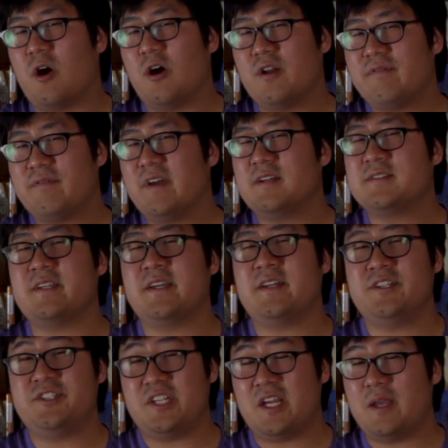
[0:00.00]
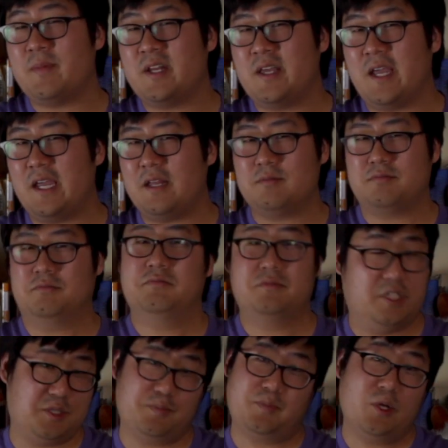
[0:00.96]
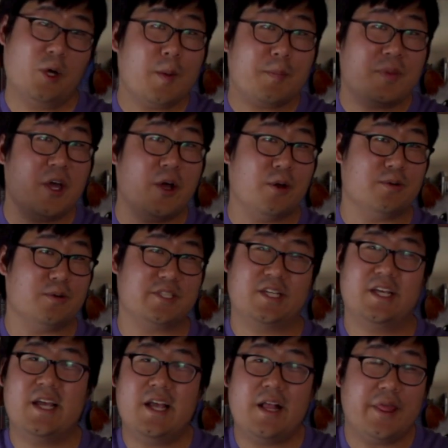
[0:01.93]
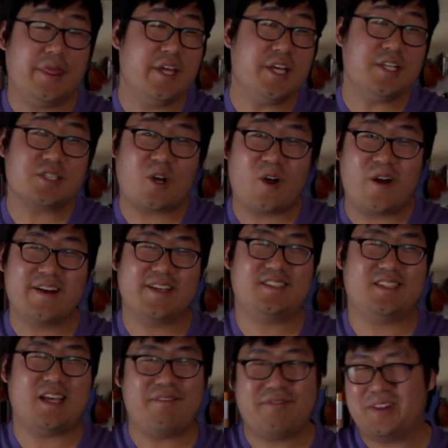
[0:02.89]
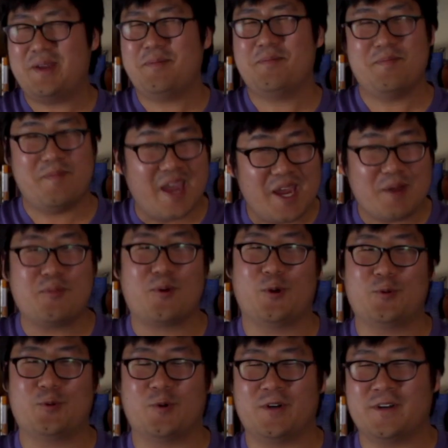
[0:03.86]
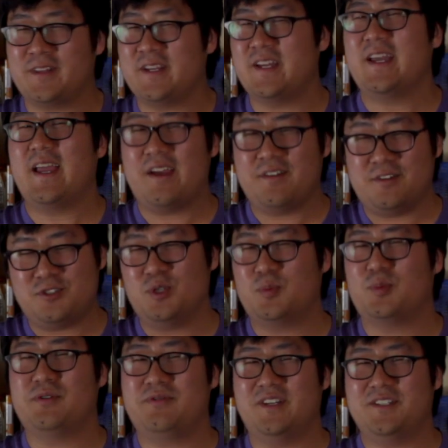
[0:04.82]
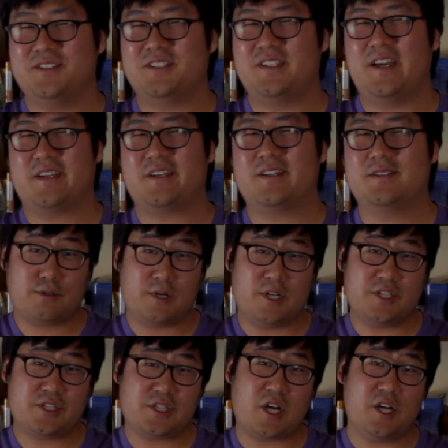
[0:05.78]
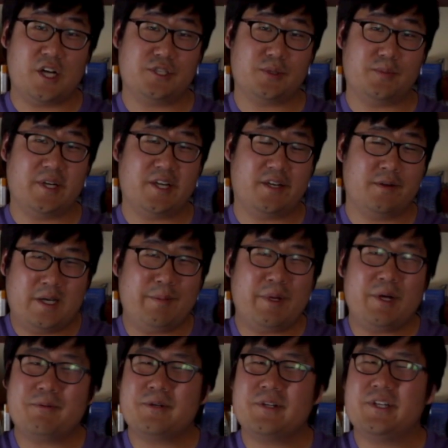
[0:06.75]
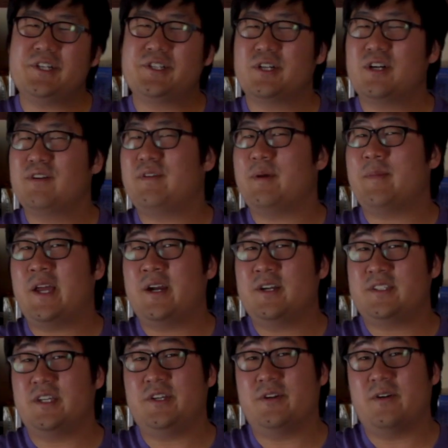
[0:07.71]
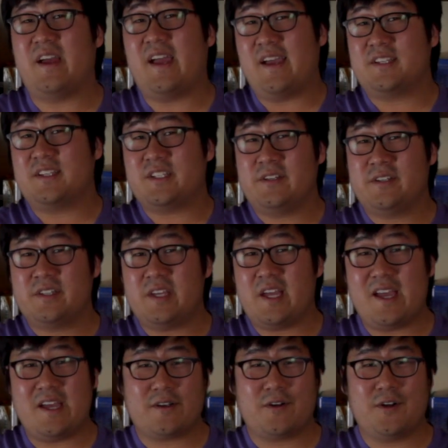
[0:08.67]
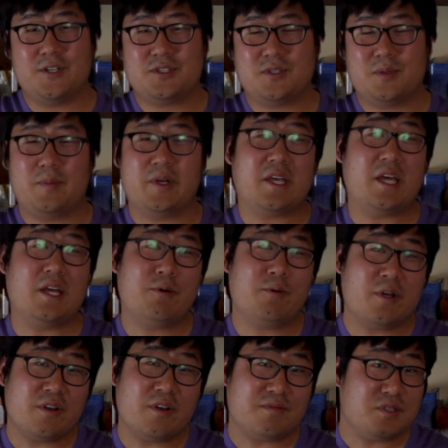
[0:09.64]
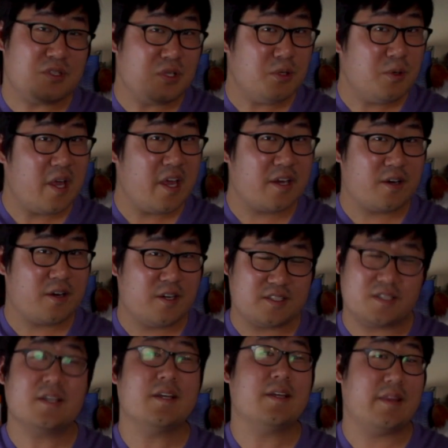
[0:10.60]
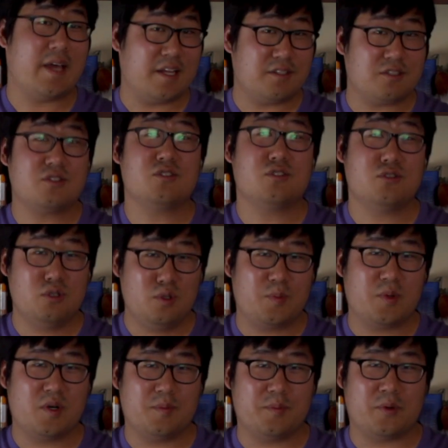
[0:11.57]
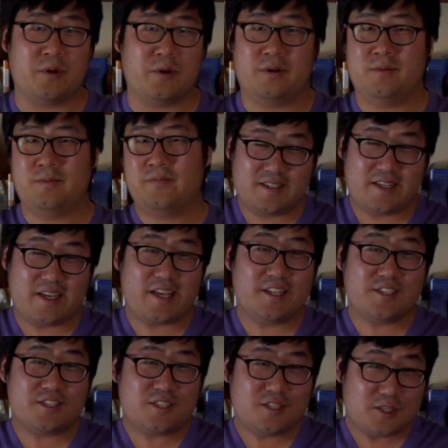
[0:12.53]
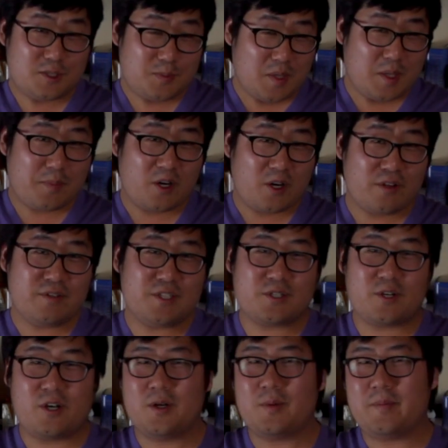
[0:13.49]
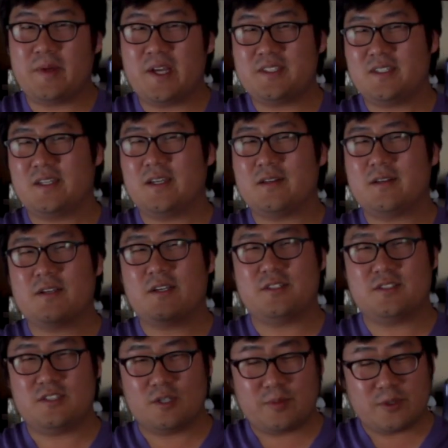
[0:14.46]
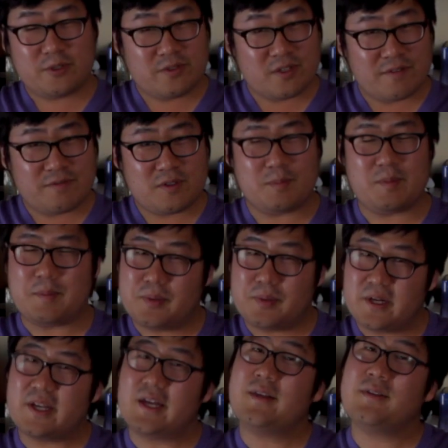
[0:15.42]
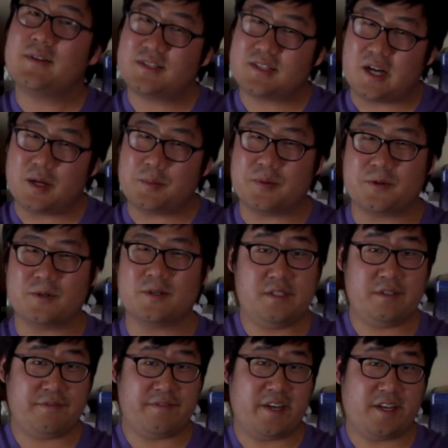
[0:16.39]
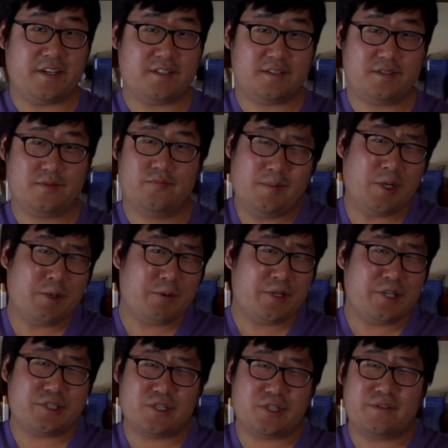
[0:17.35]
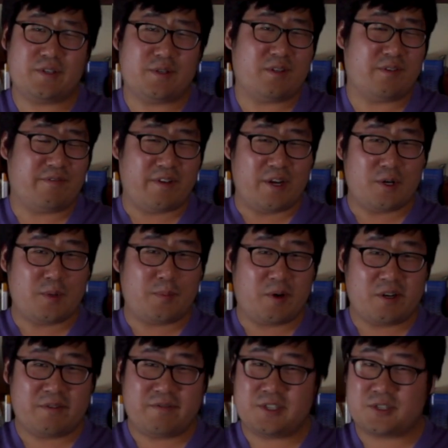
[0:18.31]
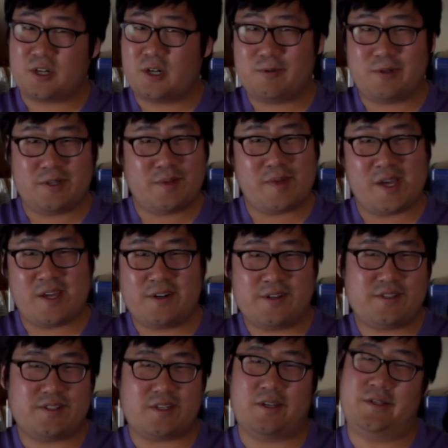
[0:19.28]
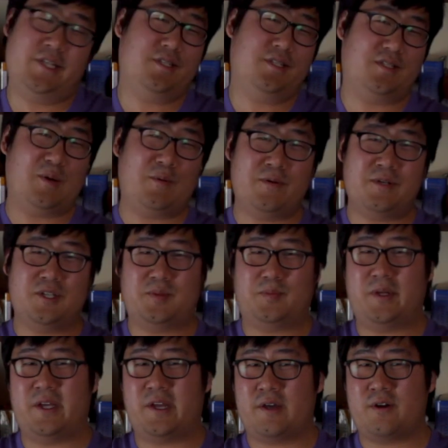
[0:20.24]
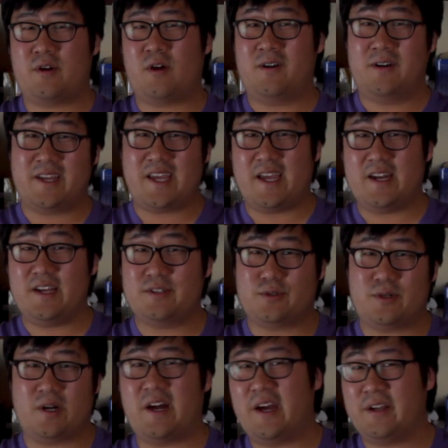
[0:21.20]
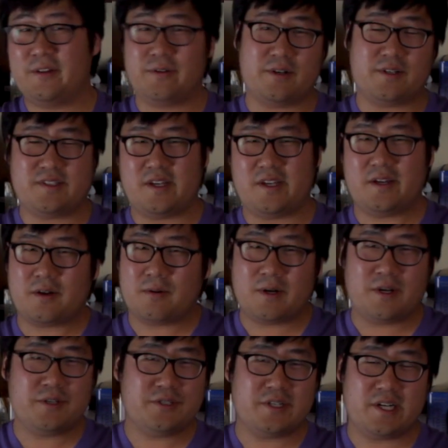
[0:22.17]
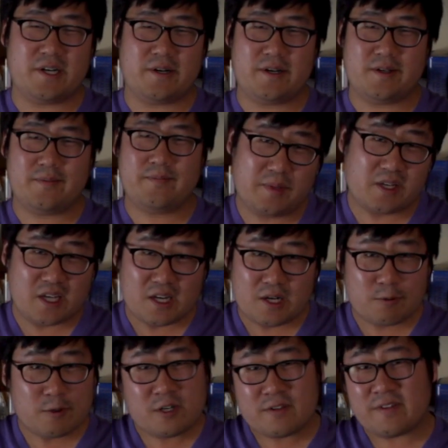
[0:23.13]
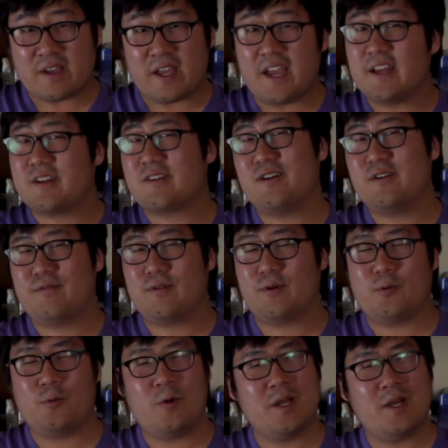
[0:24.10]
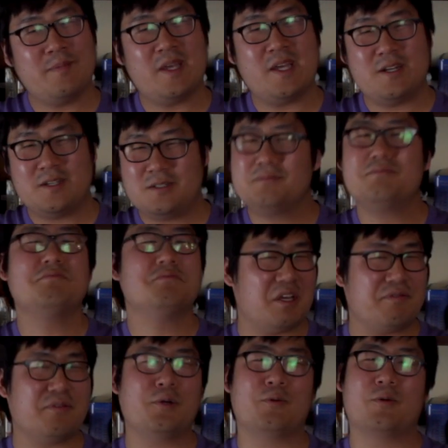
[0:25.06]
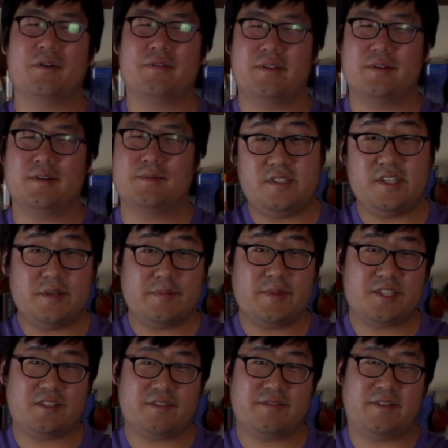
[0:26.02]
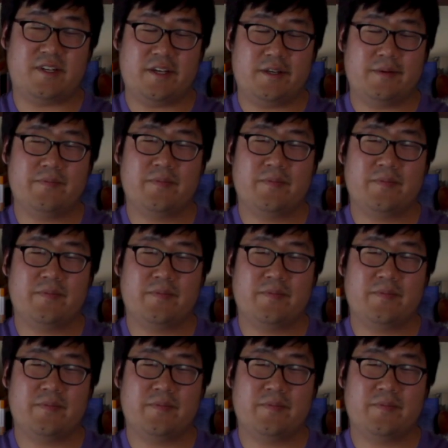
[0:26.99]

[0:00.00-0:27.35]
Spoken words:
artifact and enchantment hate? Let's blow up those. This card is definitely mainboard worthy in a Super Friends deck. Crush Contraband. I'm not really sure if it matters that you're exiling the hate cards, but getting rid of 2 hate cards, that's super important. The instant speed part of this card makes it considerable enough to be put in the sideboard. Deface. I'm not really sure if the defender part of this card really matters, unless someone is playing an Arcades or High Alert deck around your area, but getting rid of a hate card for 1 mana, definitely worth it. Demystify.